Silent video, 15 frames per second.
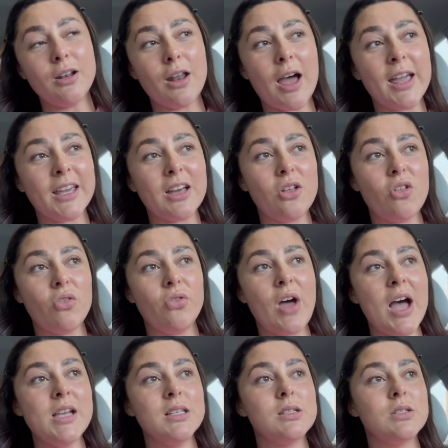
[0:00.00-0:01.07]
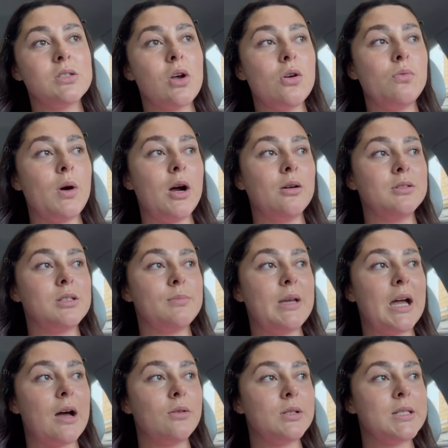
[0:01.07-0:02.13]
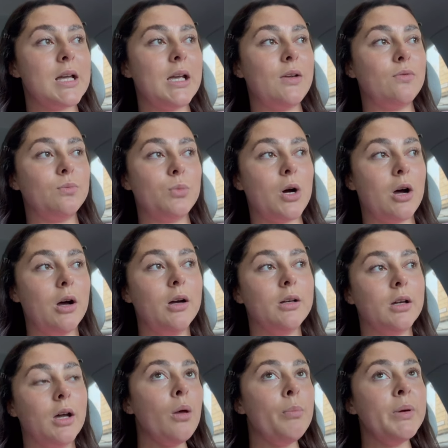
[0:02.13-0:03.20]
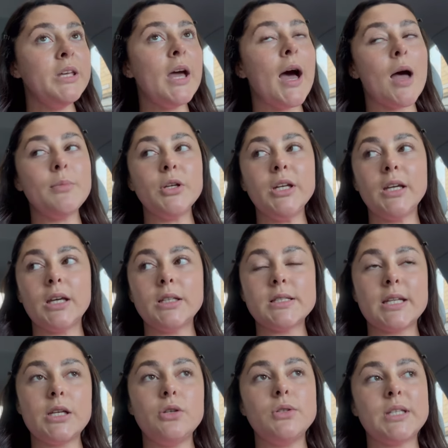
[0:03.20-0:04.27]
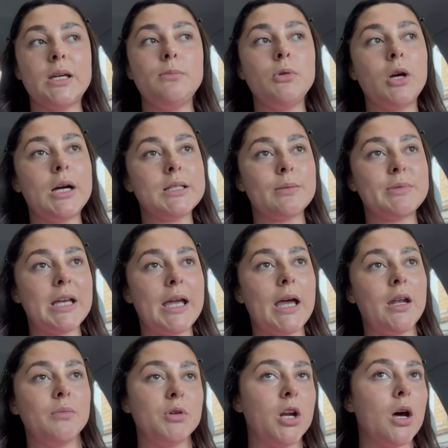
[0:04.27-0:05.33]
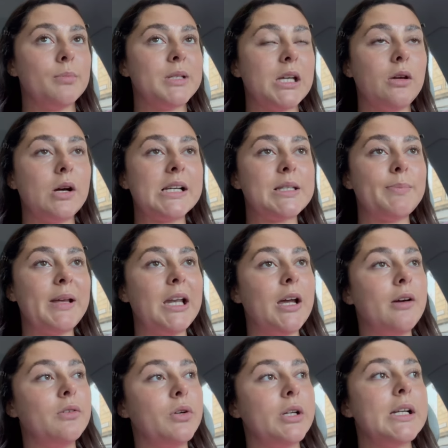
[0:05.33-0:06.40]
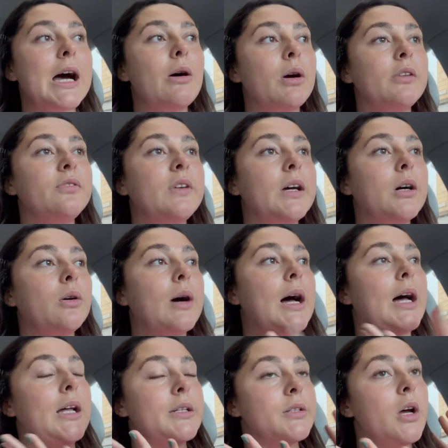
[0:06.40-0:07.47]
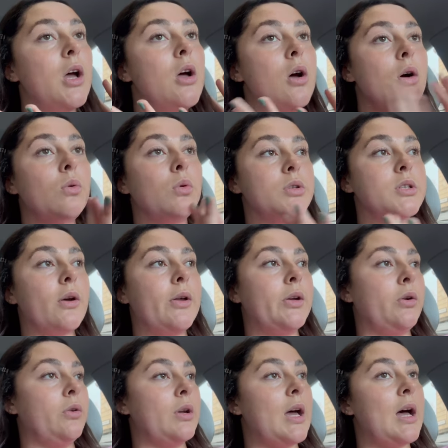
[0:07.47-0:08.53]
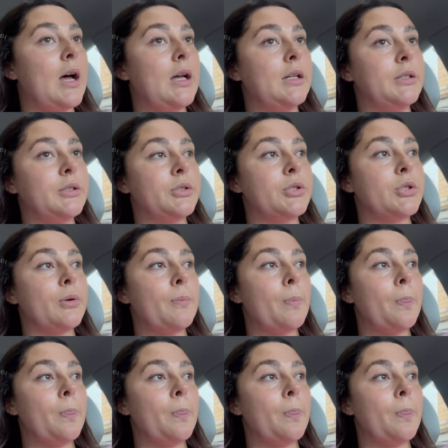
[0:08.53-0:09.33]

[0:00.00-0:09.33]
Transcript: Like that is so wild to me how does that even work but yeah i'm going to continue to keep you guys updated i'm going to update you guys a bit later on on how i feel and what's going on and